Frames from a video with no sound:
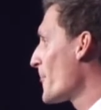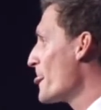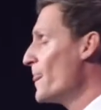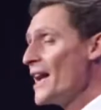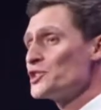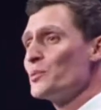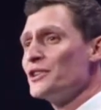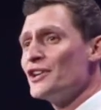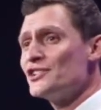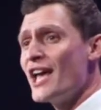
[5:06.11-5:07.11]
That's what
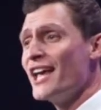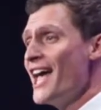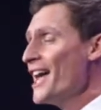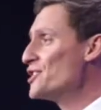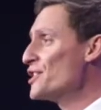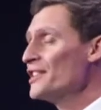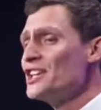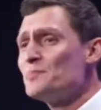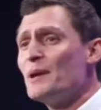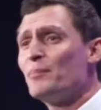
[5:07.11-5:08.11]
they're saying. And to these
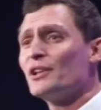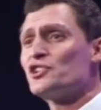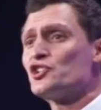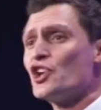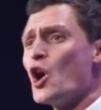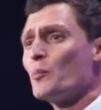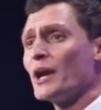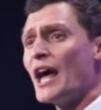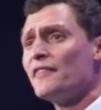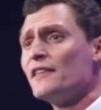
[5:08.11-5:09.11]
people, it's a joke, but
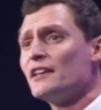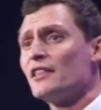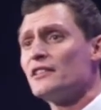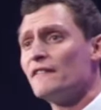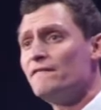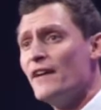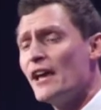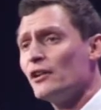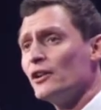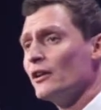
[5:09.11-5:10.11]
I think that the
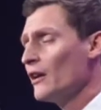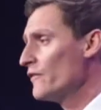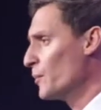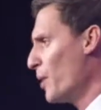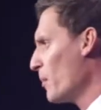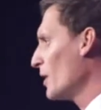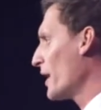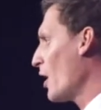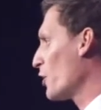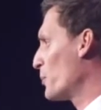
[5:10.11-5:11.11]
failure of the public
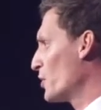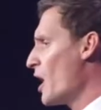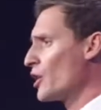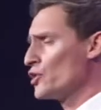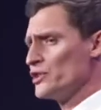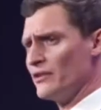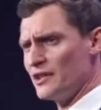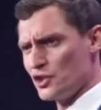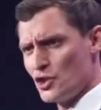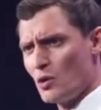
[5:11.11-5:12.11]
health bureaucracy, right, the
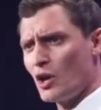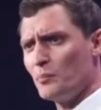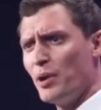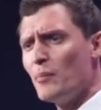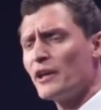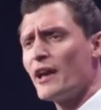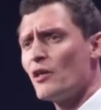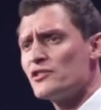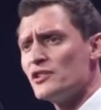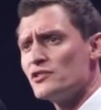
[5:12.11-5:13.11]
so-called public health
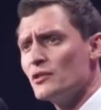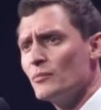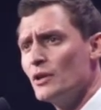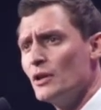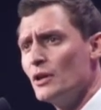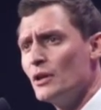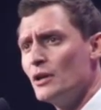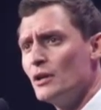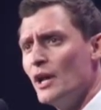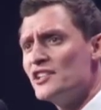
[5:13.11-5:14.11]
system,
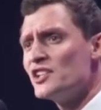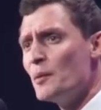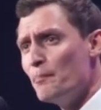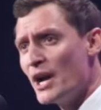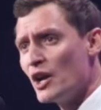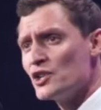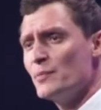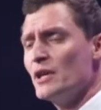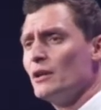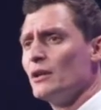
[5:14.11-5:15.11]
it's an
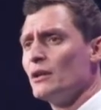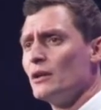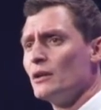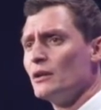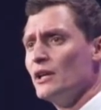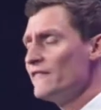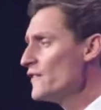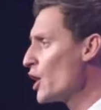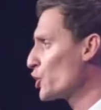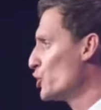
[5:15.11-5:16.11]
embarrassment, if
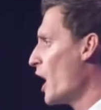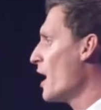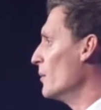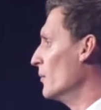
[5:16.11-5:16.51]
not a crime.